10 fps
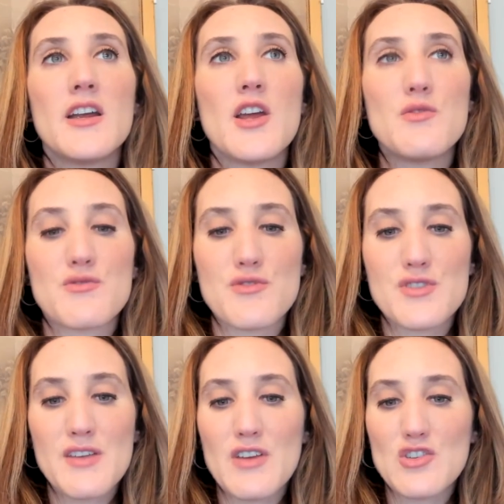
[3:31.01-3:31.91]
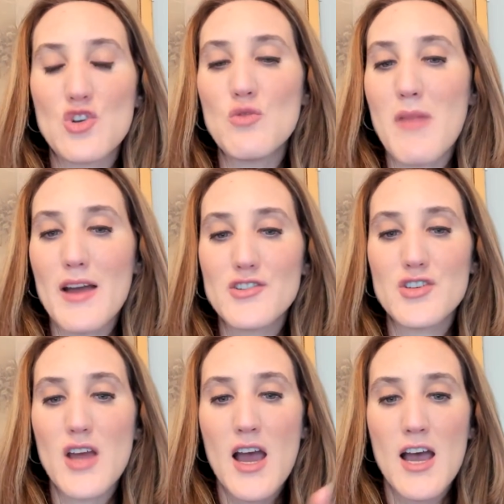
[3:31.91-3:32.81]
it was receiving too
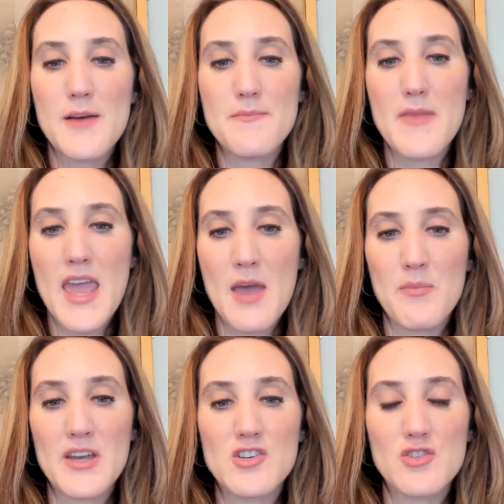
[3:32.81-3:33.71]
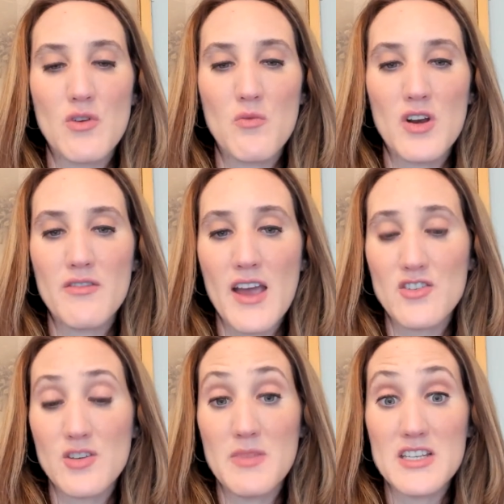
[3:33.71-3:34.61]
much ampage, so it would have
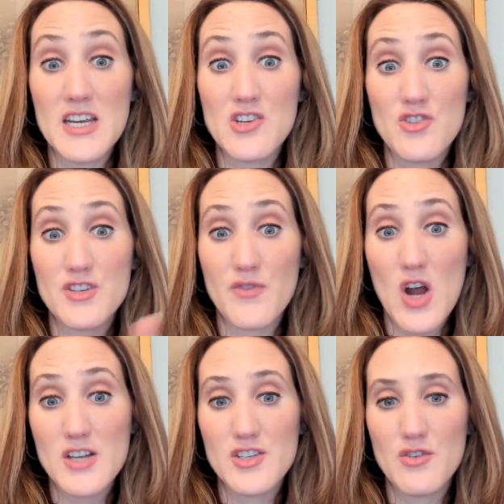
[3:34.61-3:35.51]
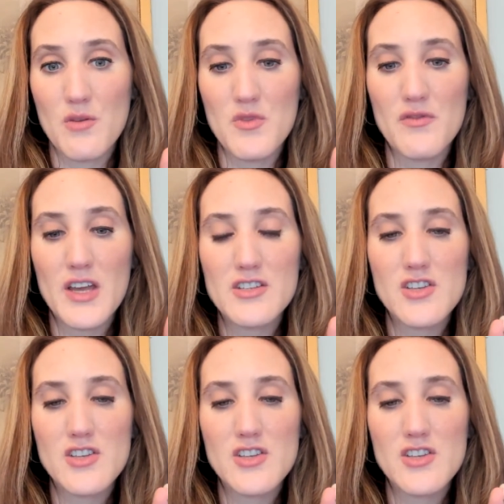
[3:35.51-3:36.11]
actually been dangerous for us to remove it.